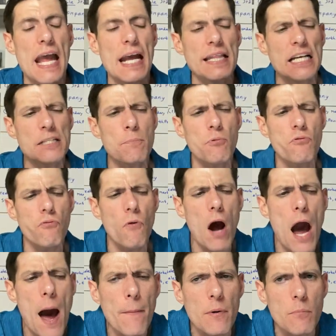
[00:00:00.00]
And that's
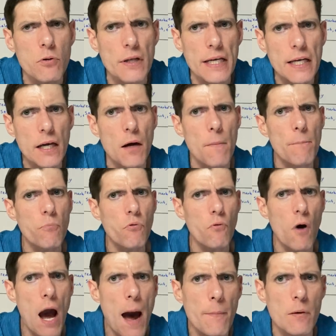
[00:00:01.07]
probably
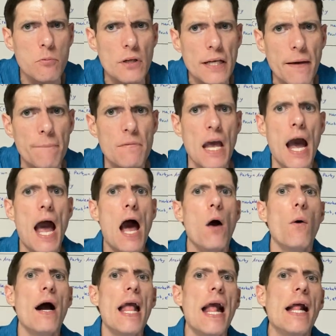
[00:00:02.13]

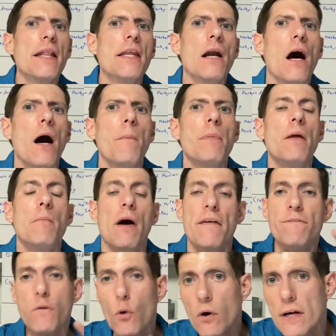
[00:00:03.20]
how I ended up in my
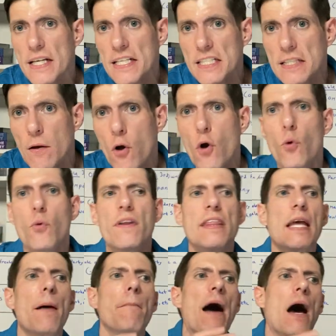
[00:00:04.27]
40s with
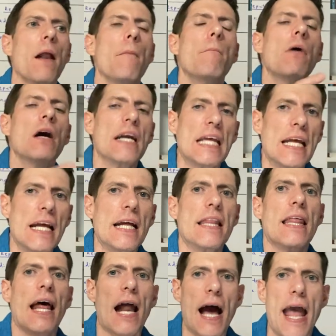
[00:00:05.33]
the amount of money
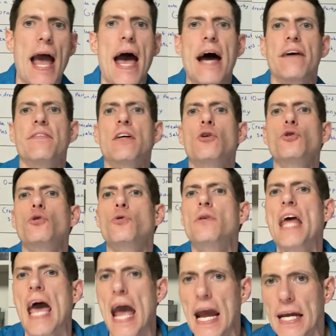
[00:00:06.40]
that I have
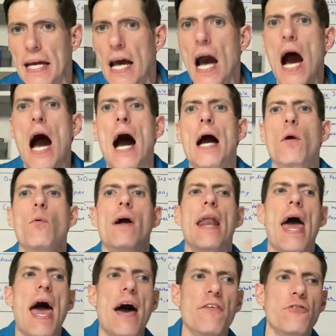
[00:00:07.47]
today. I went
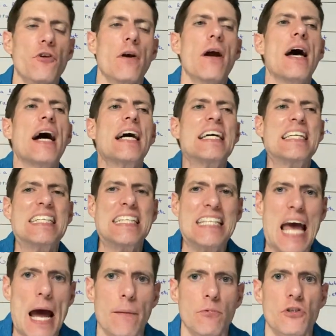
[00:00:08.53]
after
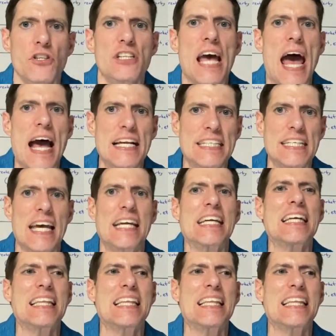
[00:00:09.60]
established asset